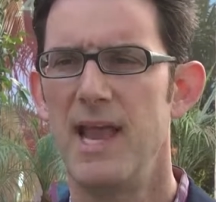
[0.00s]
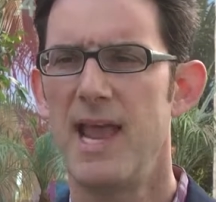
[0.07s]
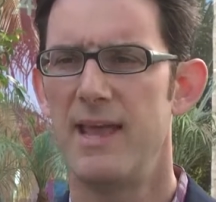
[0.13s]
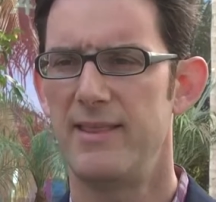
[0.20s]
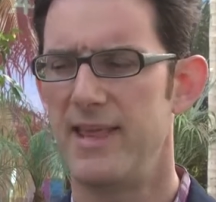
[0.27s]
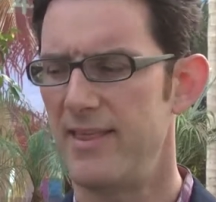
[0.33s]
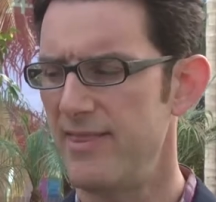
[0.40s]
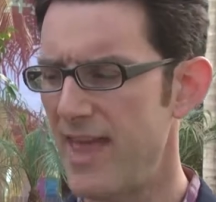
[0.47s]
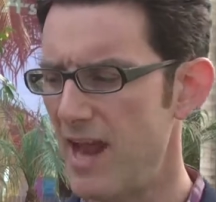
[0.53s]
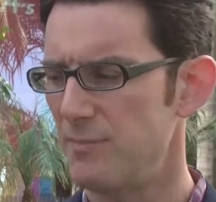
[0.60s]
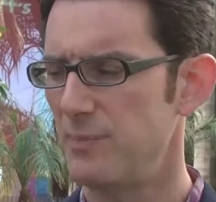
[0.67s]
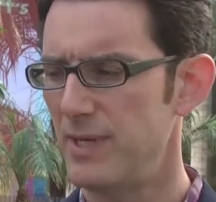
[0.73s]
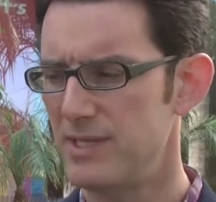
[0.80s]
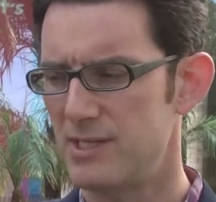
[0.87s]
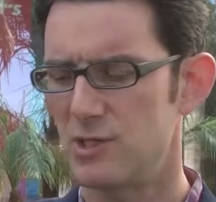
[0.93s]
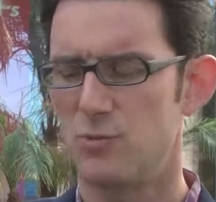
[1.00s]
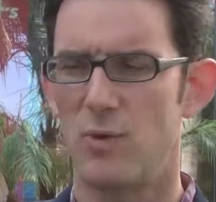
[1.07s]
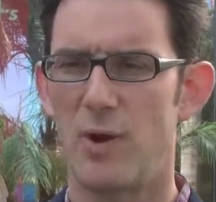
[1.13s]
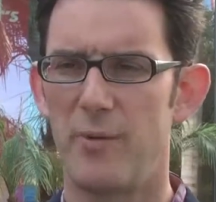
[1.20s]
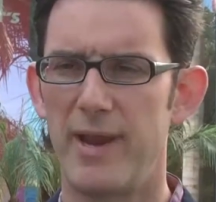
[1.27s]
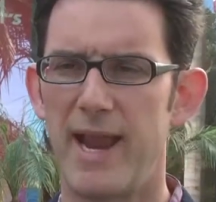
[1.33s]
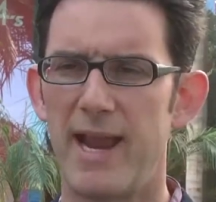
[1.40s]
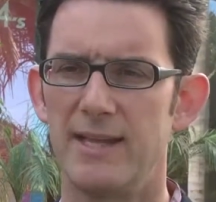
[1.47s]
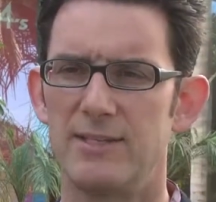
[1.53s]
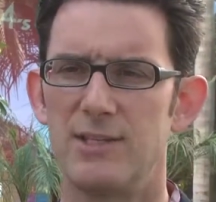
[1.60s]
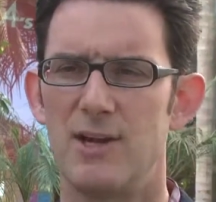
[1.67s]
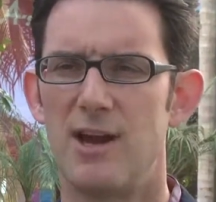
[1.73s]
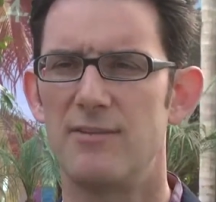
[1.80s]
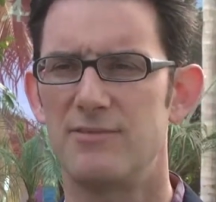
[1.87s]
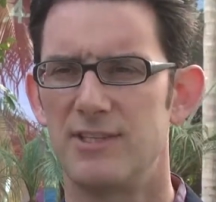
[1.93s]
And then that piece is where we hand it
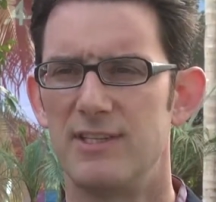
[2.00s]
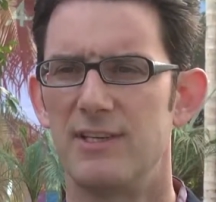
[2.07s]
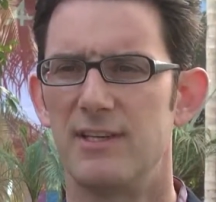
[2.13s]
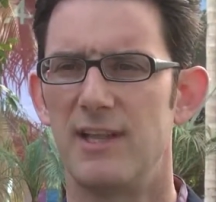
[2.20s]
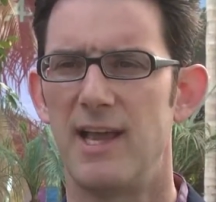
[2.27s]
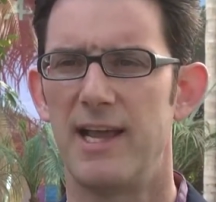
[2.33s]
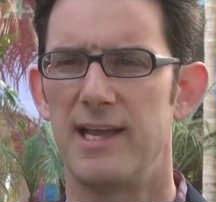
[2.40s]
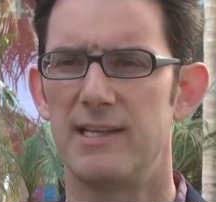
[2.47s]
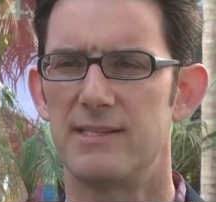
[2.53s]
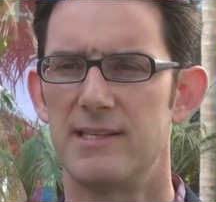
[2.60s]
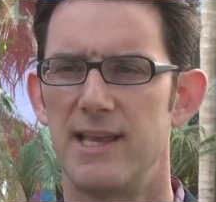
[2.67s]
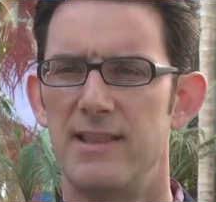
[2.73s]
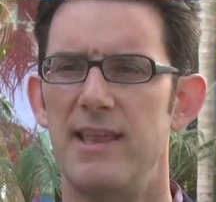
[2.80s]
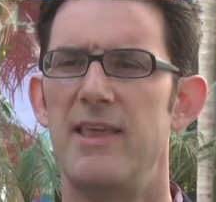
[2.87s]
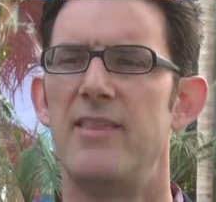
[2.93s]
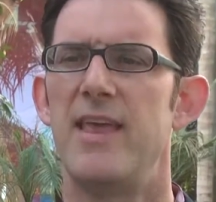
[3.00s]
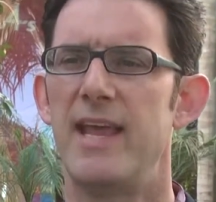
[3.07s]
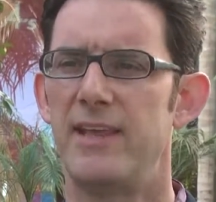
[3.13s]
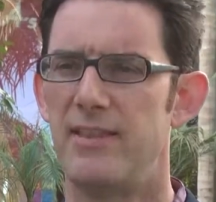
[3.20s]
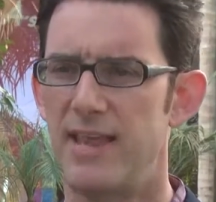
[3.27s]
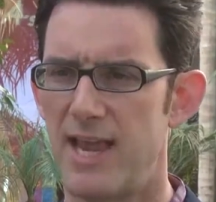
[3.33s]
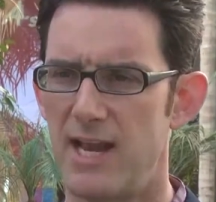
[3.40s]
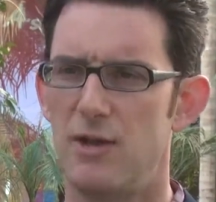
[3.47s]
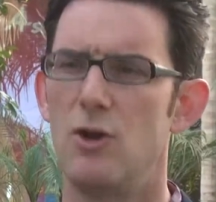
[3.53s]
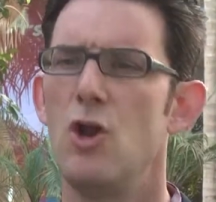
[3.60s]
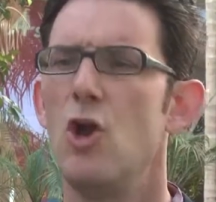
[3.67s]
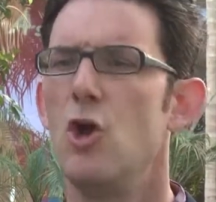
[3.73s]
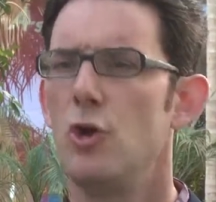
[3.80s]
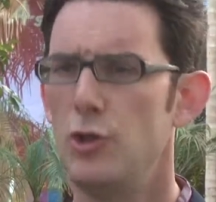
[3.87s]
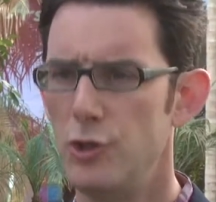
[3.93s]
off to the clients. And then they then
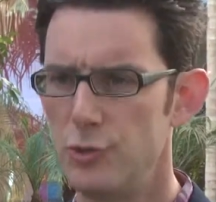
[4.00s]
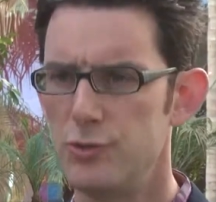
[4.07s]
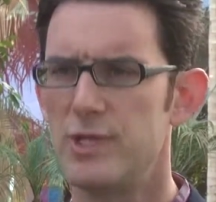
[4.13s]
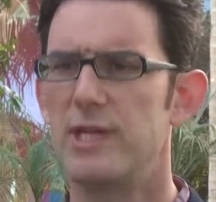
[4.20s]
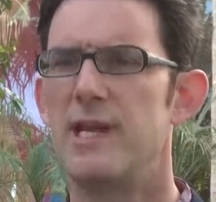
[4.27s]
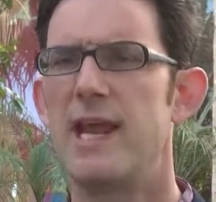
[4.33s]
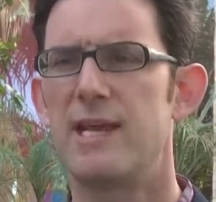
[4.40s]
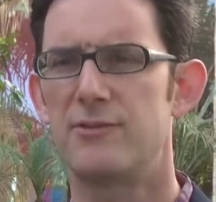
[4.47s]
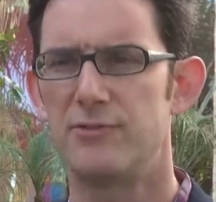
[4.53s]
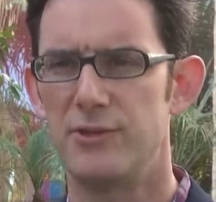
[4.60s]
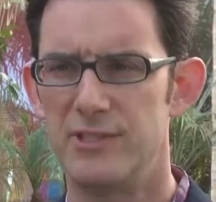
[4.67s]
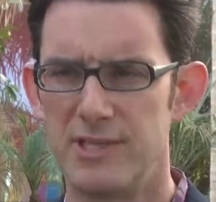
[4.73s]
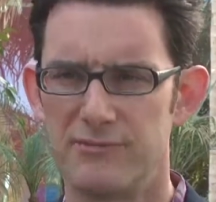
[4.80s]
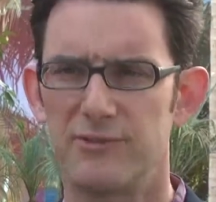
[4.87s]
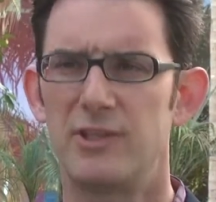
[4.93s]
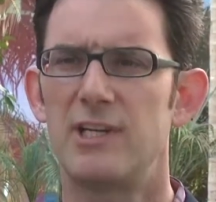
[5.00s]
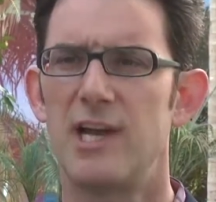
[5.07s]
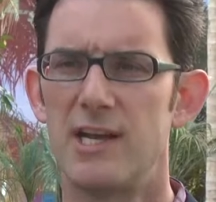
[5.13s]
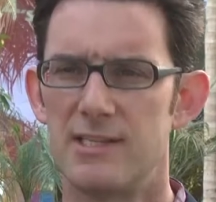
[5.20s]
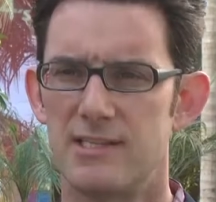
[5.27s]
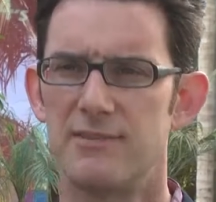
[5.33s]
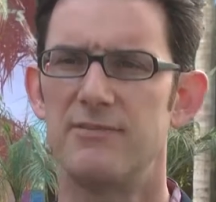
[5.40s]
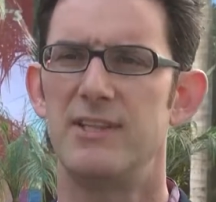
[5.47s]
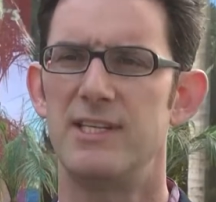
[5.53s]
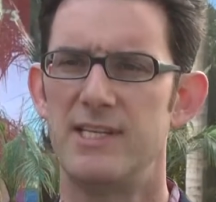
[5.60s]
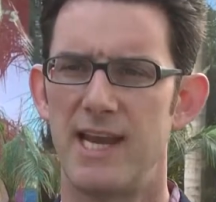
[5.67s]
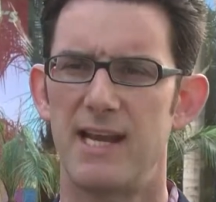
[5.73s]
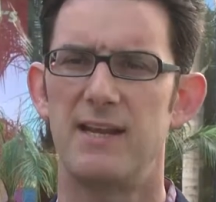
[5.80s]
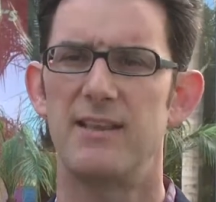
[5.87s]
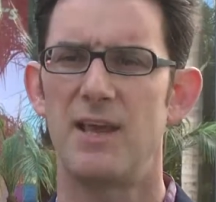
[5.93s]
use it and ask for different cuts of the
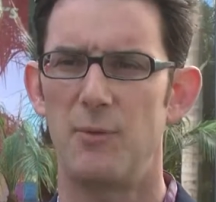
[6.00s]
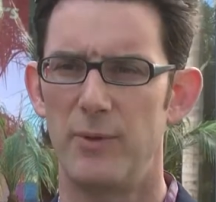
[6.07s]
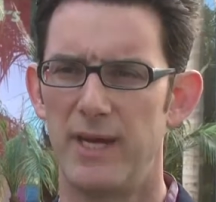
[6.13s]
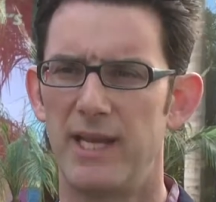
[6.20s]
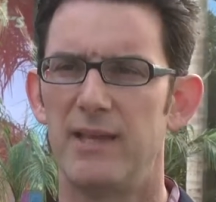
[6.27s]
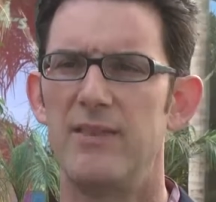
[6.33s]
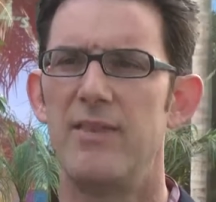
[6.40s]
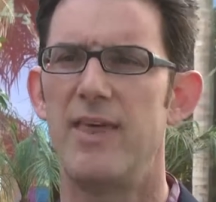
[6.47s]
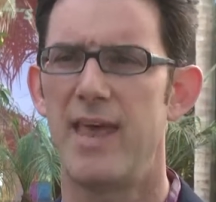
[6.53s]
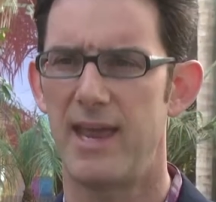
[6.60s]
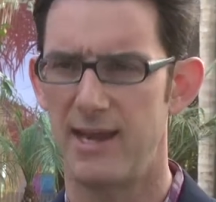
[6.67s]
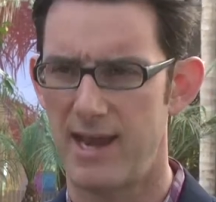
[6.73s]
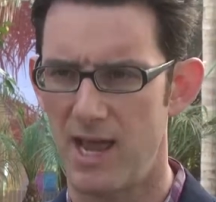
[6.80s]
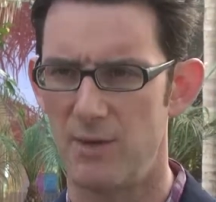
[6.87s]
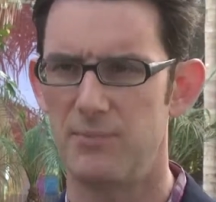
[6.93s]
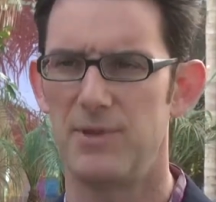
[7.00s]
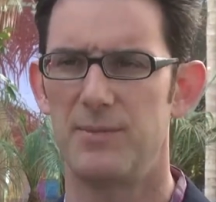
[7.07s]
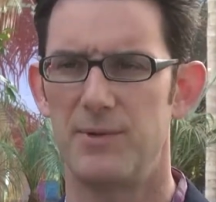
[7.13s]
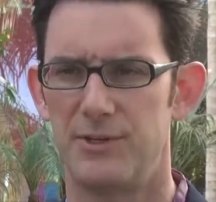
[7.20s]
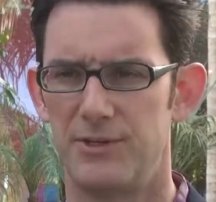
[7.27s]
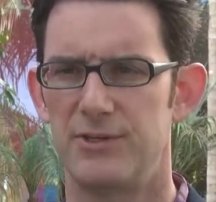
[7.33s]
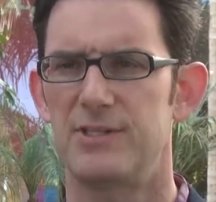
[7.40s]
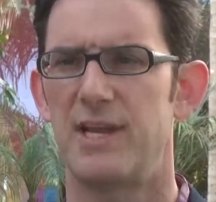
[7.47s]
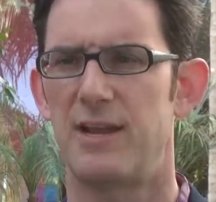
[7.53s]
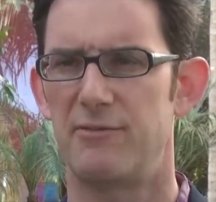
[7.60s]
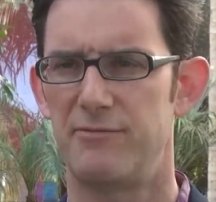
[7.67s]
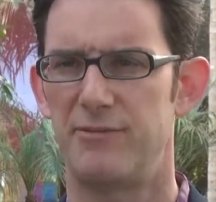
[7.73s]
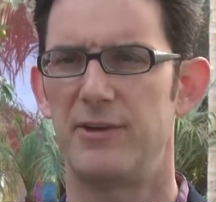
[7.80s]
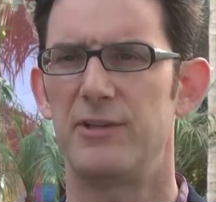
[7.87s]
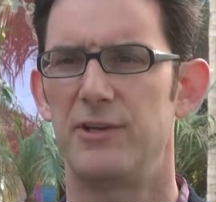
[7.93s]
data that we can then help them understand
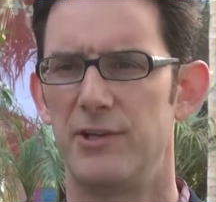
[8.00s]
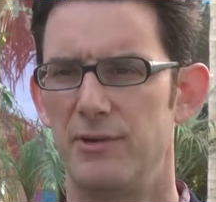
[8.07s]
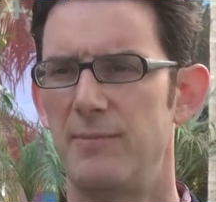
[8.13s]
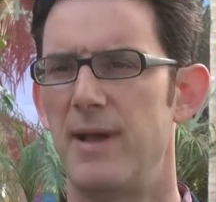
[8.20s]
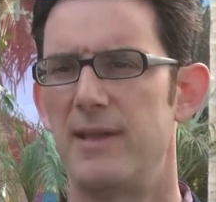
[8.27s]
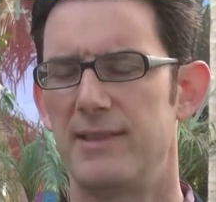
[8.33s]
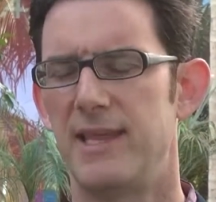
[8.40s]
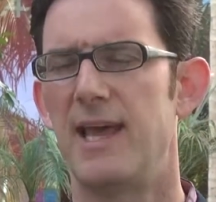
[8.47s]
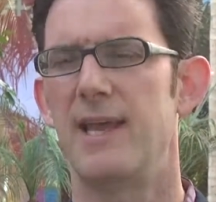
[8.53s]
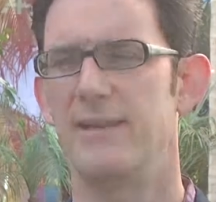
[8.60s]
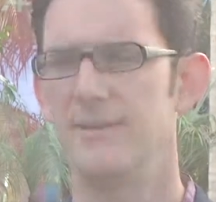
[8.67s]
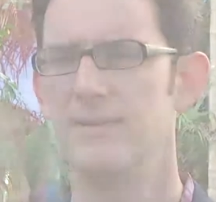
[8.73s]
further about that.